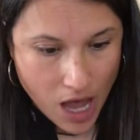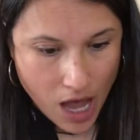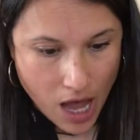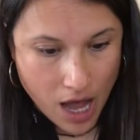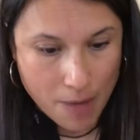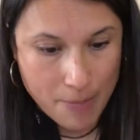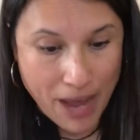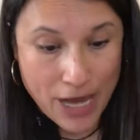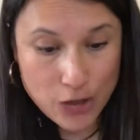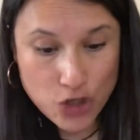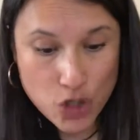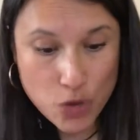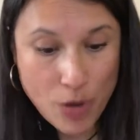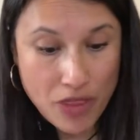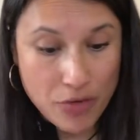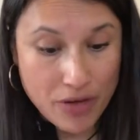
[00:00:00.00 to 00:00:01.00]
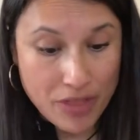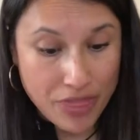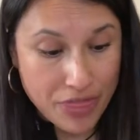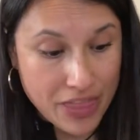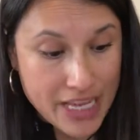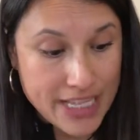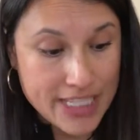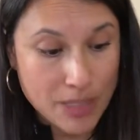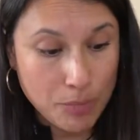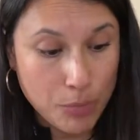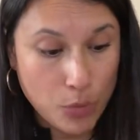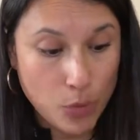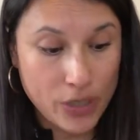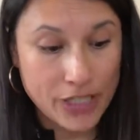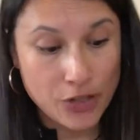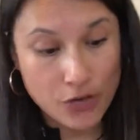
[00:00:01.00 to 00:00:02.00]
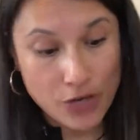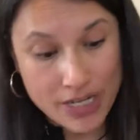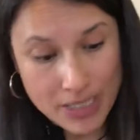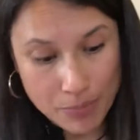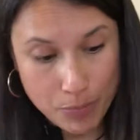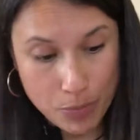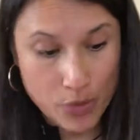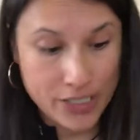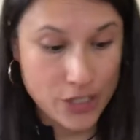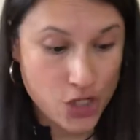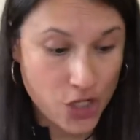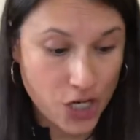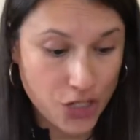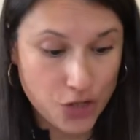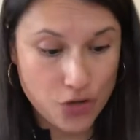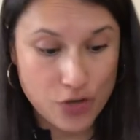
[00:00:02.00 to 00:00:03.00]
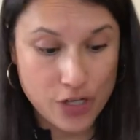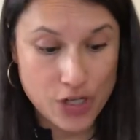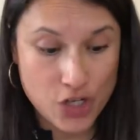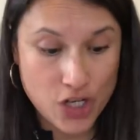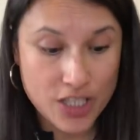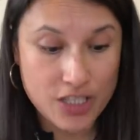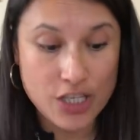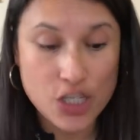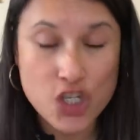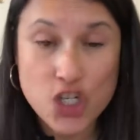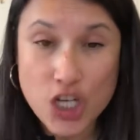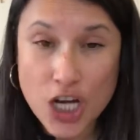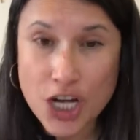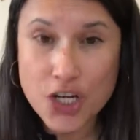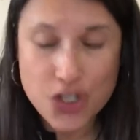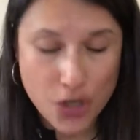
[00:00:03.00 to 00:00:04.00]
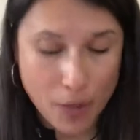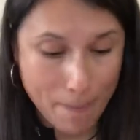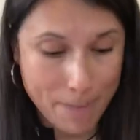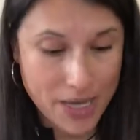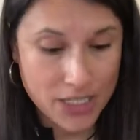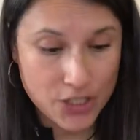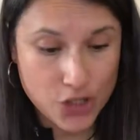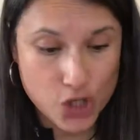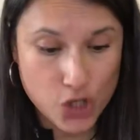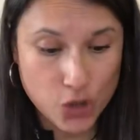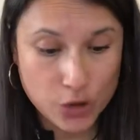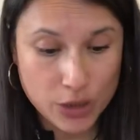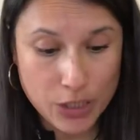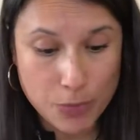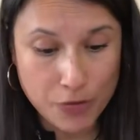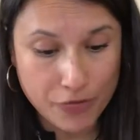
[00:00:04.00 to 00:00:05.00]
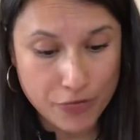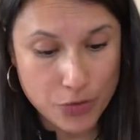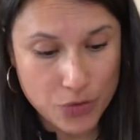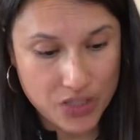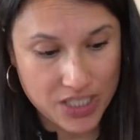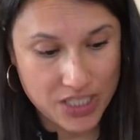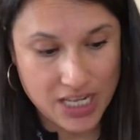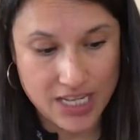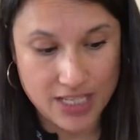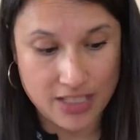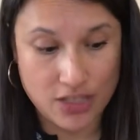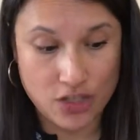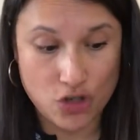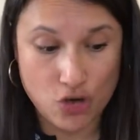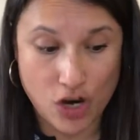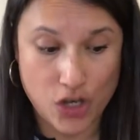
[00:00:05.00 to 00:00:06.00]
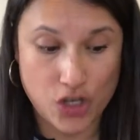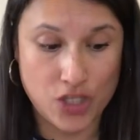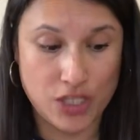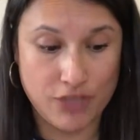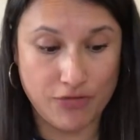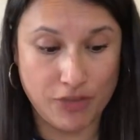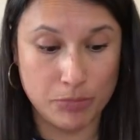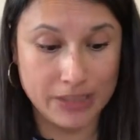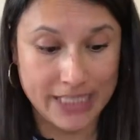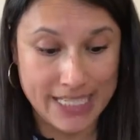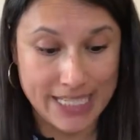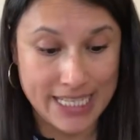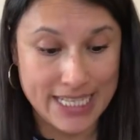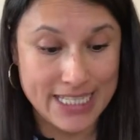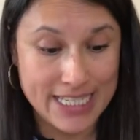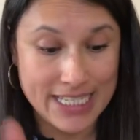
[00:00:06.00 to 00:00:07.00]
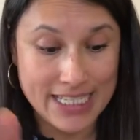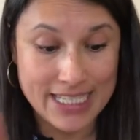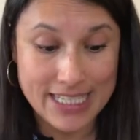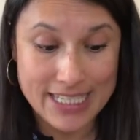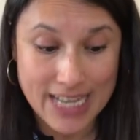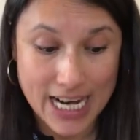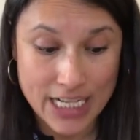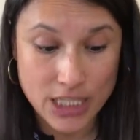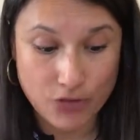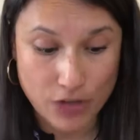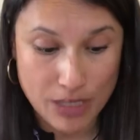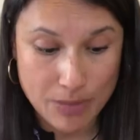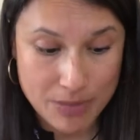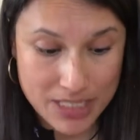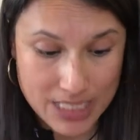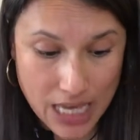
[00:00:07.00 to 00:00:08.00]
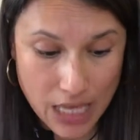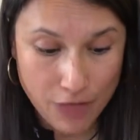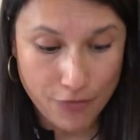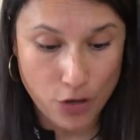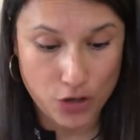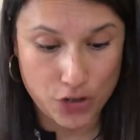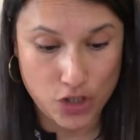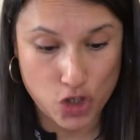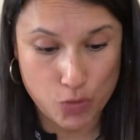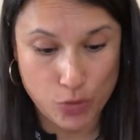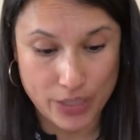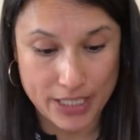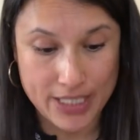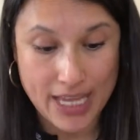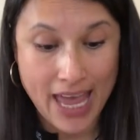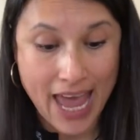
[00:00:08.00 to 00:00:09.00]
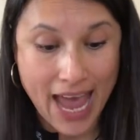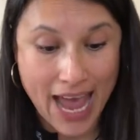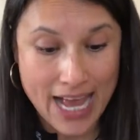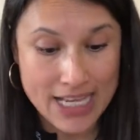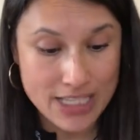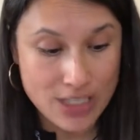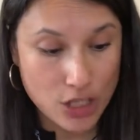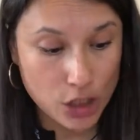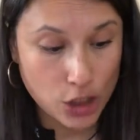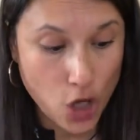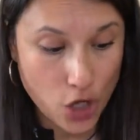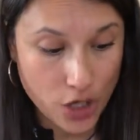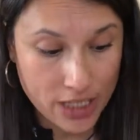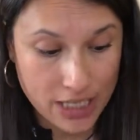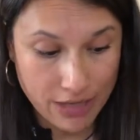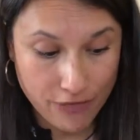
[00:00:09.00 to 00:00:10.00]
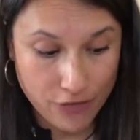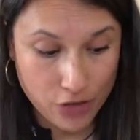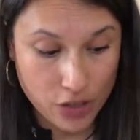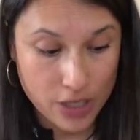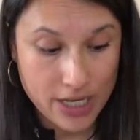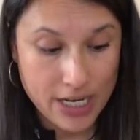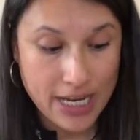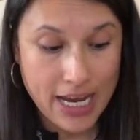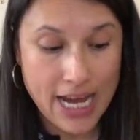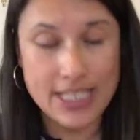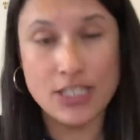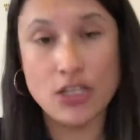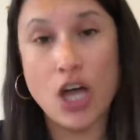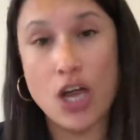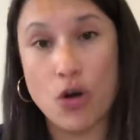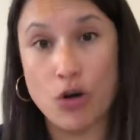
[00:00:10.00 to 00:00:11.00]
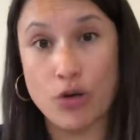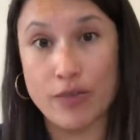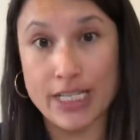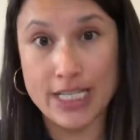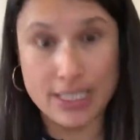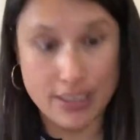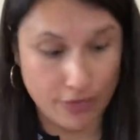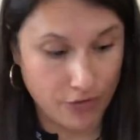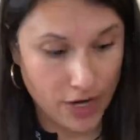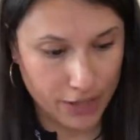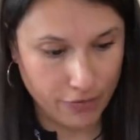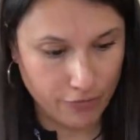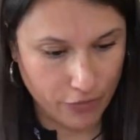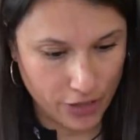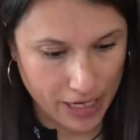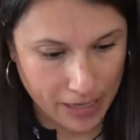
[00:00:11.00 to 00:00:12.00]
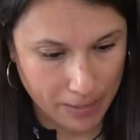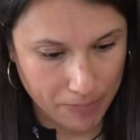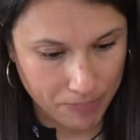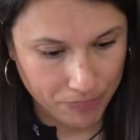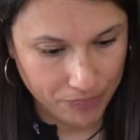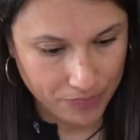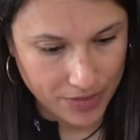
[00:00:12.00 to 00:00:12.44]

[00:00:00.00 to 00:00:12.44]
As to whether a thing is important or unimportant, just or unjust, the judge must surely refuse to take his instructions from litigants. He decides for himself all such points as the lawgiver has not already defined for him.